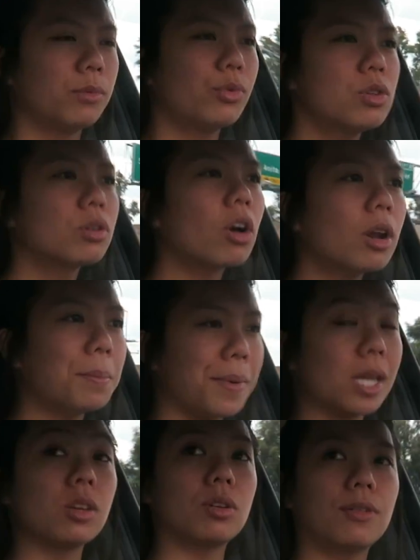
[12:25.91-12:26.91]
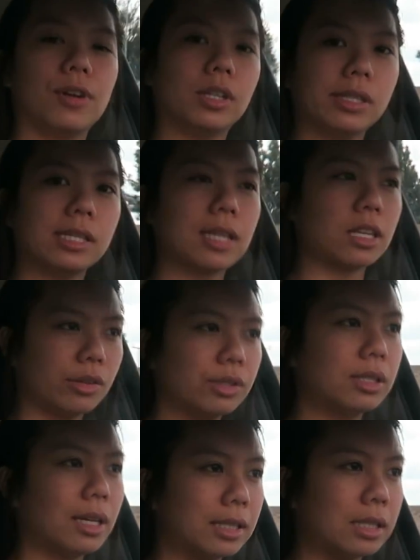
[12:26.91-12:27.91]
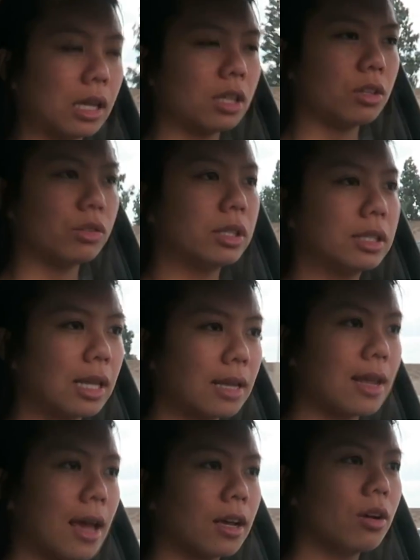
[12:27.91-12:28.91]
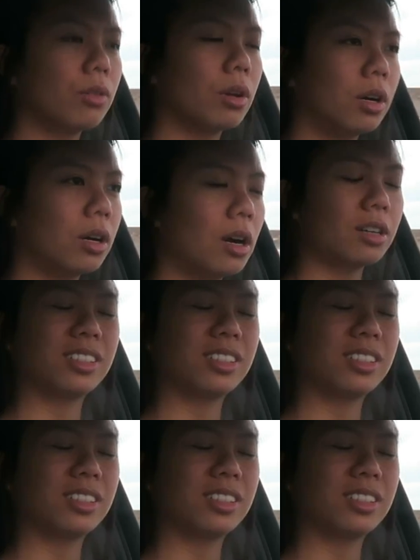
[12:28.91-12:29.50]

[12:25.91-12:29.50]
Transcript: when you go to big universities like UCSD and UC San Diego, or